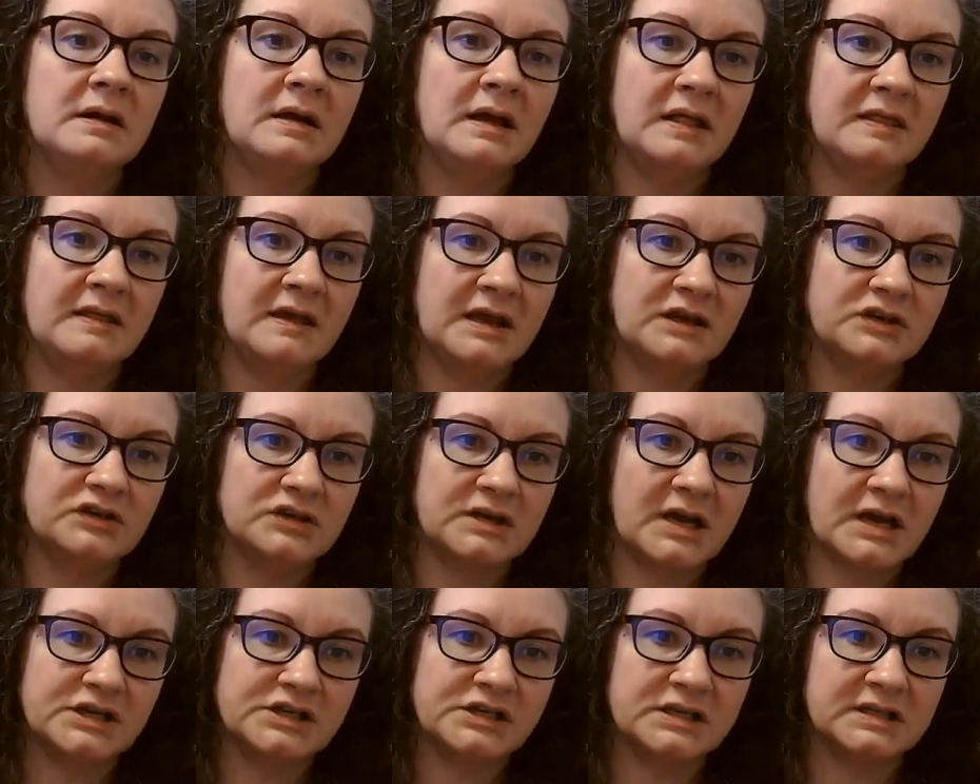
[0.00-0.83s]

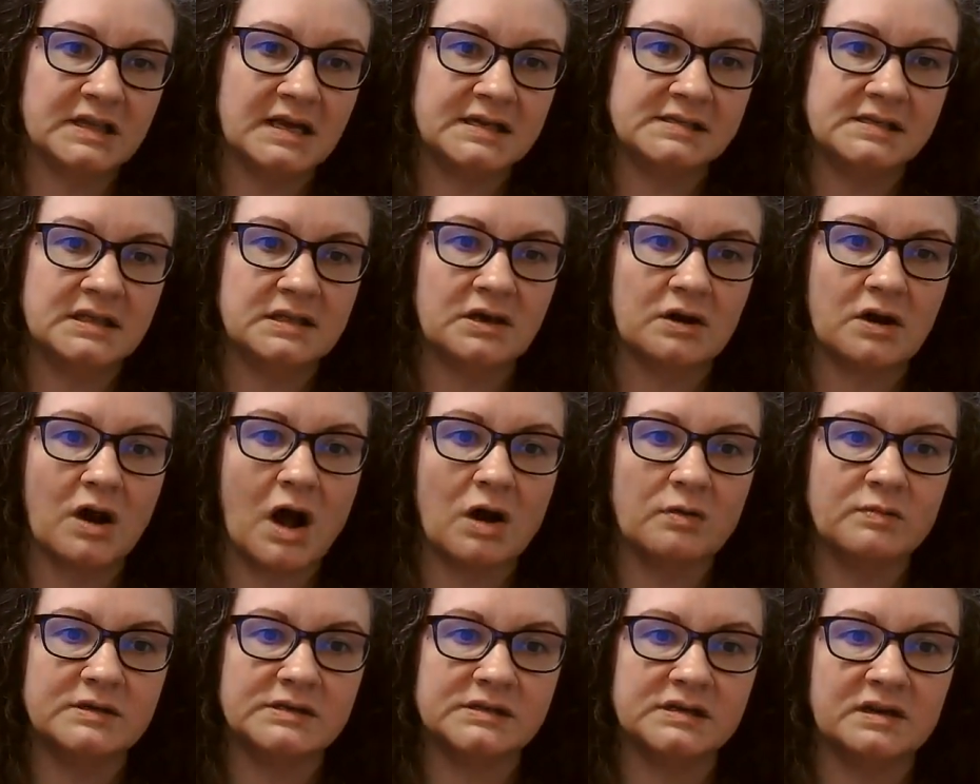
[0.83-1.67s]
lesson, they're
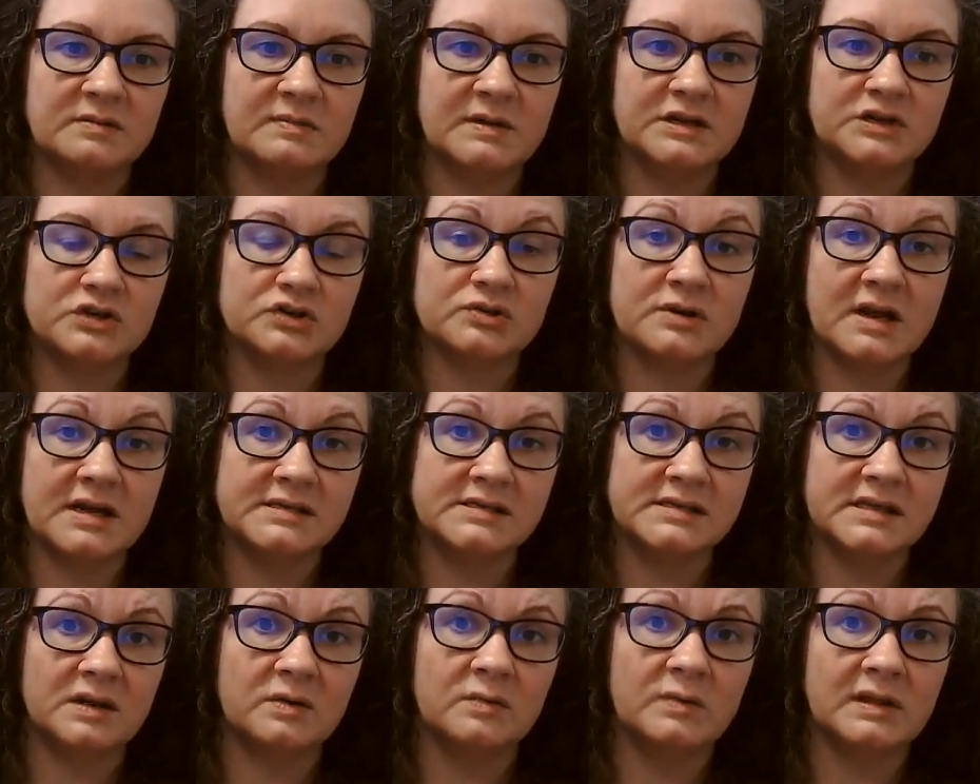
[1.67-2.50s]
always going to be
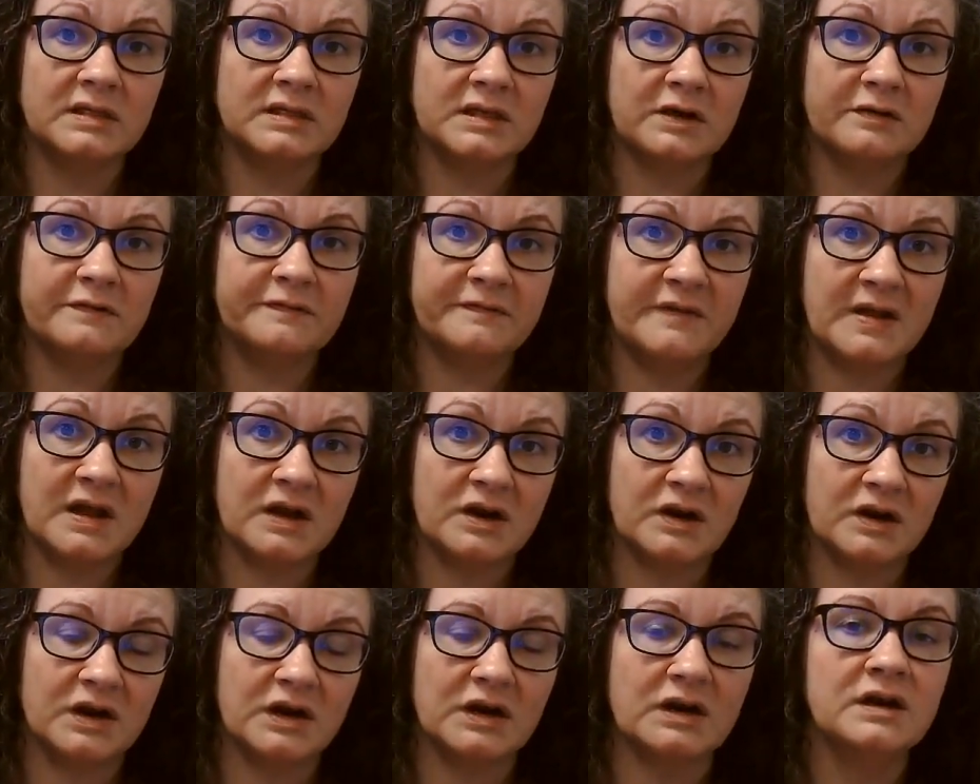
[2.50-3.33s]
tracing with their
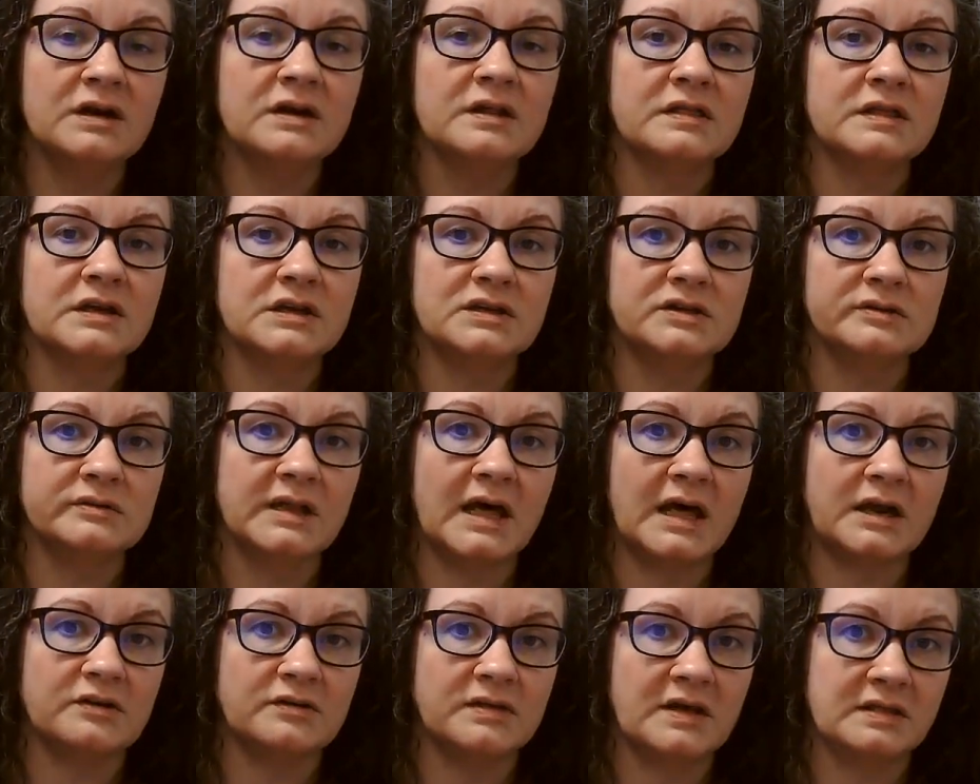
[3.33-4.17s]
finger the new
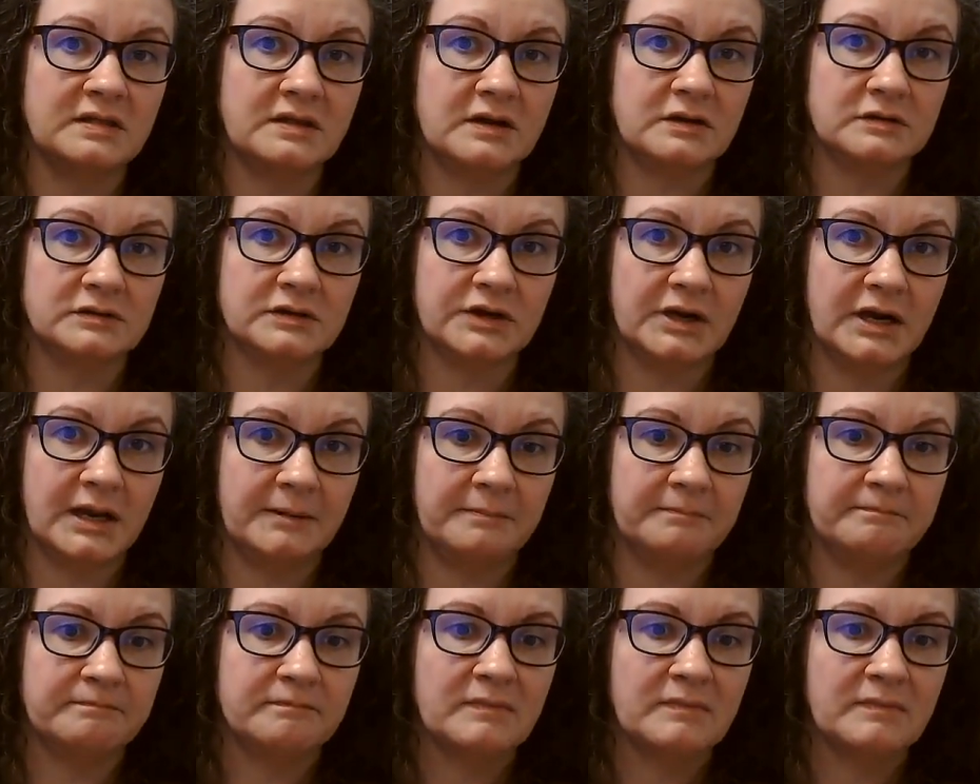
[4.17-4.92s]
letter that they're learning.